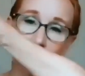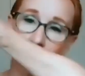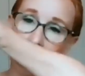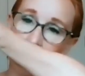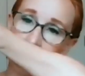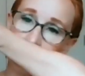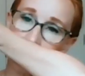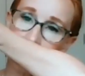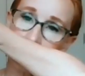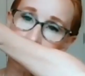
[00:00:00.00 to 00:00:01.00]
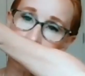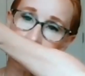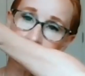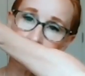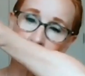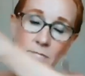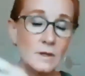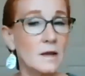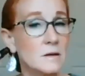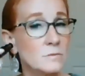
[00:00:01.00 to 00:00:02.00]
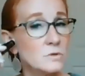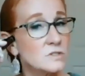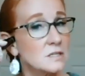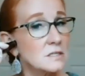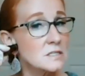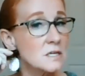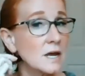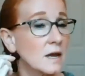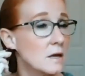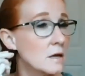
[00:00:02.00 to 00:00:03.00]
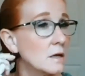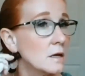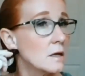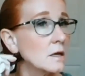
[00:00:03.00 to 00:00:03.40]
to me. I am using it today